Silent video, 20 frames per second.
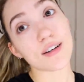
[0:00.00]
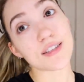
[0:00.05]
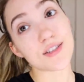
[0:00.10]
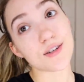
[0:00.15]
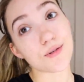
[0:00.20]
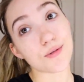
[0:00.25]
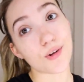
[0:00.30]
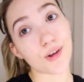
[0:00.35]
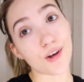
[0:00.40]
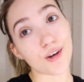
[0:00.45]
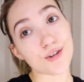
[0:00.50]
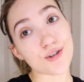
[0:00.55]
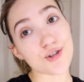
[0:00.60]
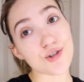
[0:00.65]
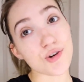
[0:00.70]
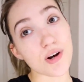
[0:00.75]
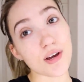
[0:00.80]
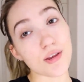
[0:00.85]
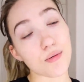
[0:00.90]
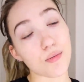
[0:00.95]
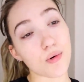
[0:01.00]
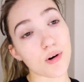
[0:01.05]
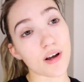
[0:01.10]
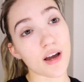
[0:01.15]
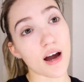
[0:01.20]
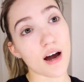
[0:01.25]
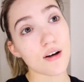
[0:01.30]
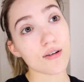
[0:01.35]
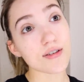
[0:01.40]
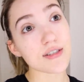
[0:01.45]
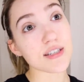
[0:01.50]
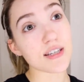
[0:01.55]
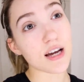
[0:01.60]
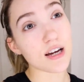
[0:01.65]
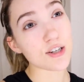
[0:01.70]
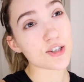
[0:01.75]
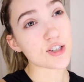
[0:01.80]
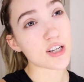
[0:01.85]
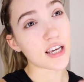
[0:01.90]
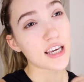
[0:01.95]
I did a really good strength workout
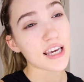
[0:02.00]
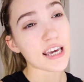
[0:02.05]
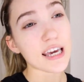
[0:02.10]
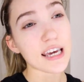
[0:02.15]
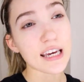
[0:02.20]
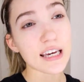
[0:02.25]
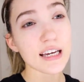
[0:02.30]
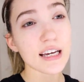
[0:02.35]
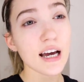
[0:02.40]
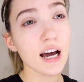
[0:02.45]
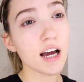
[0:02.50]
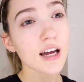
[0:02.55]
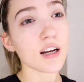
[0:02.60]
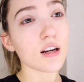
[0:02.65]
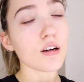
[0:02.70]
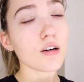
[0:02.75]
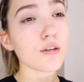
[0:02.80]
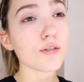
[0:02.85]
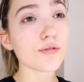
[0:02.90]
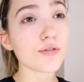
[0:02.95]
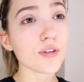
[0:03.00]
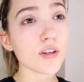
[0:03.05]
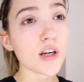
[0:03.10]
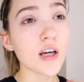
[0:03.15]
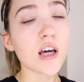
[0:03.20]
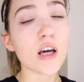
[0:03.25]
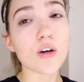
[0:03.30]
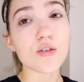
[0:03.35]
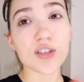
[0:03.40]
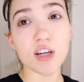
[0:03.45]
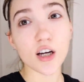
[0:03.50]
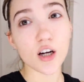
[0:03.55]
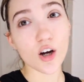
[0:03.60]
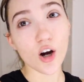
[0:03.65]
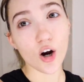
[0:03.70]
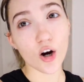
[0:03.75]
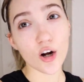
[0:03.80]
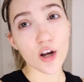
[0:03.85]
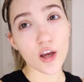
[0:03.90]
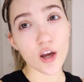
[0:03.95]
slash like HIIT kind of. It was like a
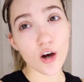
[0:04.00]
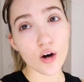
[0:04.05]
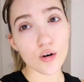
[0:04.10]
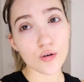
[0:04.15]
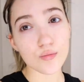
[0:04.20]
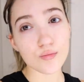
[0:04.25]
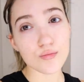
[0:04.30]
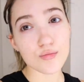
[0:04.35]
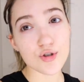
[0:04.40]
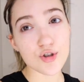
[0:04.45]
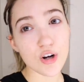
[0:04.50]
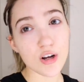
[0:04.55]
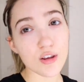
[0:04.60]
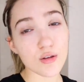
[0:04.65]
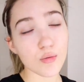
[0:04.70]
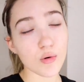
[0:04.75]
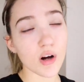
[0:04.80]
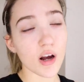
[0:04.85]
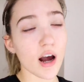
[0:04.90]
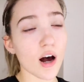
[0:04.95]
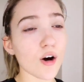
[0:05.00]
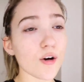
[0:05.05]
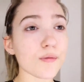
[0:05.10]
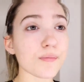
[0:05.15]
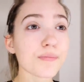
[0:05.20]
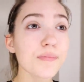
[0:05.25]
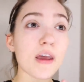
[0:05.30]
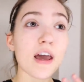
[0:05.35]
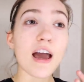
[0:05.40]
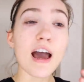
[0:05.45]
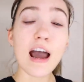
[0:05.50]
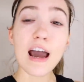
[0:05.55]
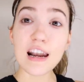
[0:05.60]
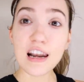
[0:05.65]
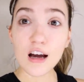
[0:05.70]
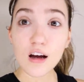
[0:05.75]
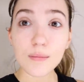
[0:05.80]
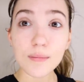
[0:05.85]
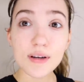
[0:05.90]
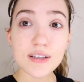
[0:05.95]
cardio strength workout.
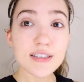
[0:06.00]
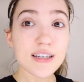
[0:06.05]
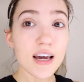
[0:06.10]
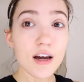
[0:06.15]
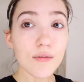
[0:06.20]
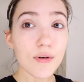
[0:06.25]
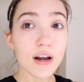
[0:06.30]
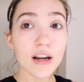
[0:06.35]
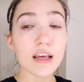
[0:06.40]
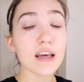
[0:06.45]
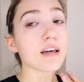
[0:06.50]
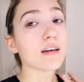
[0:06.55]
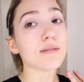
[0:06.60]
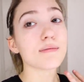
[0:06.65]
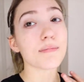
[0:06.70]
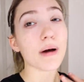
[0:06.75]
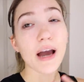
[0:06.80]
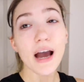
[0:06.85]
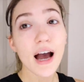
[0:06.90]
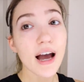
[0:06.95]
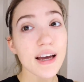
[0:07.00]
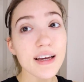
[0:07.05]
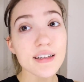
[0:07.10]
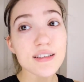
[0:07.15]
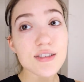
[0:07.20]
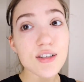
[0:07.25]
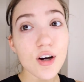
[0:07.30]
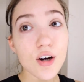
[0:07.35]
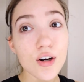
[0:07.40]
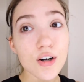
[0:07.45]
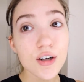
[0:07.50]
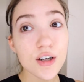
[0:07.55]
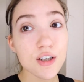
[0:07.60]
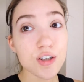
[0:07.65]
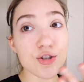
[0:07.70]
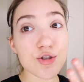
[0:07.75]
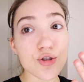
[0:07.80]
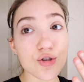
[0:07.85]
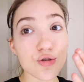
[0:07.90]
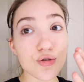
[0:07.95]
And now I'm about to get ready. My eyes are
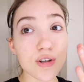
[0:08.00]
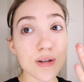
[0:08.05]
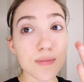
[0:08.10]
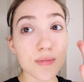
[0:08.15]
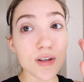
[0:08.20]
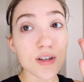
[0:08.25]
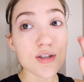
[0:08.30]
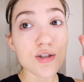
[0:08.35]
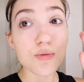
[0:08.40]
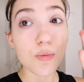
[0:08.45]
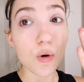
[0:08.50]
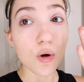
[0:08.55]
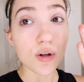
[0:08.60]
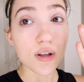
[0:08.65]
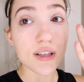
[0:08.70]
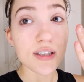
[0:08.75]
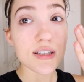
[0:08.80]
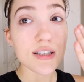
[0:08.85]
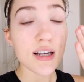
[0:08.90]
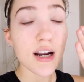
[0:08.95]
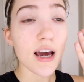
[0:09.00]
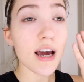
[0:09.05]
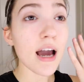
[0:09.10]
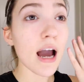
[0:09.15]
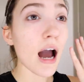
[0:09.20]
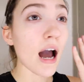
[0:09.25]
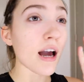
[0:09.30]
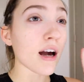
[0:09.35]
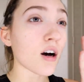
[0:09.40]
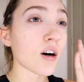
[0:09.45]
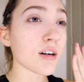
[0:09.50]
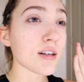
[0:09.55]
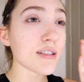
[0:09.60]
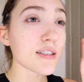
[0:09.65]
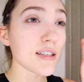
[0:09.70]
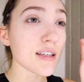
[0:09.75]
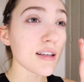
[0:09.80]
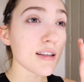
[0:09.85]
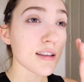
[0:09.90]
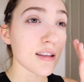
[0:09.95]
extremely swollen today. I
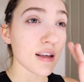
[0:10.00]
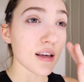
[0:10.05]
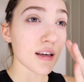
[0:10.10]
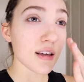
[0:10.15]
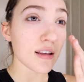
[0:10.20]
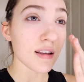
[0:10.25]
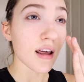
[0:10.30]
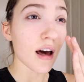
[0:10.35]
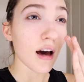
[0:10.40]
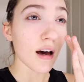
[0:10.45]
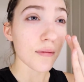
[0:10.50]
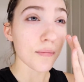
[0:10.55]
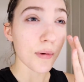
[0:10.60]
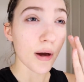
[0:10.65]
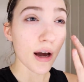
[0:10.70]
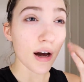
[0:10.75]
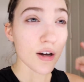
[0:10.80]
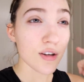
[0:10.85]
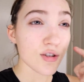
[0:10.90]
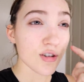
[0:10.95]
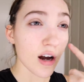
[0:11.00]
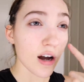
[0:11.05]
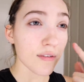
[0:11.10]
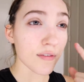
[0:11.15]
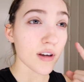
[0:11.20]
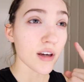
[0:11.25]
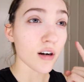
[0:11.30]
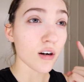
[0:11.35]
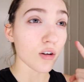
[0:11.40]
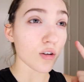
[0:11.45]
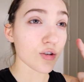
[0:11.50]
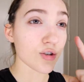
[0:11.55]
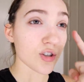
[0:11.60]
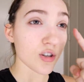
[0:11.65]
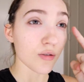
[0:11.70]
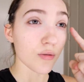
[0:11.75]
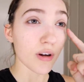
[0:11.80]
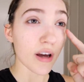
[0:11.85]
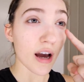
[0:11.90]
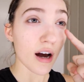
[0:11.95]
honestly think that my eyes are having an
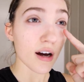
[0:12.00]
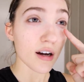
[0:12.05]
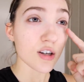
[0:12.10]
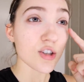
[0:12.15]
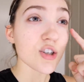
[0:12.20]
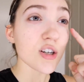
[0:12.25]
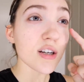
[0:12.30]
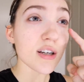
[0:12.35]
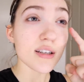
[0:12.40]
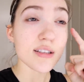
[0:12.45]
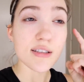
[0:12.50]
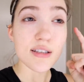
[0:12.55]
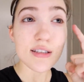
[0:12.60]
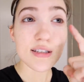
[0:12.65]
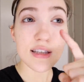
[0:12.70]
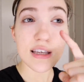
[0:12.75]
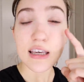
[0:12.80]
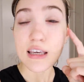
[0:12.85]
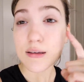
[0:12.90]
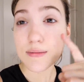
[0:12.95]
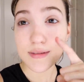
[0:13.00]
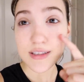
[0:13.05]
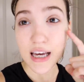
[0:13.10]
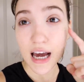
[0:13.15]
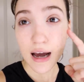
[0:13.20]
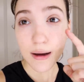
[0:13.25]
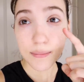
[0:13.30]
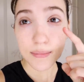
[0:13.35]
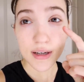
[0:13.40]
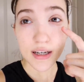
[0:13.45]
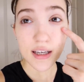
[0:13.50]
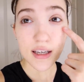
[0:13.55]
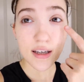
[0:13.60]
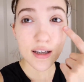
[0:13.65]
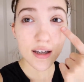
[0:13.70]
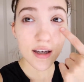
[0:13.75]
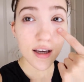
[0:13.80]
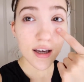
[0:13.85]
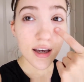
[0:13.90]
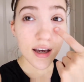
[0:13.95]
allergic reaction because this keeps
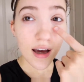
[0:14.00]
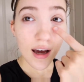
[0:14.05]
happening.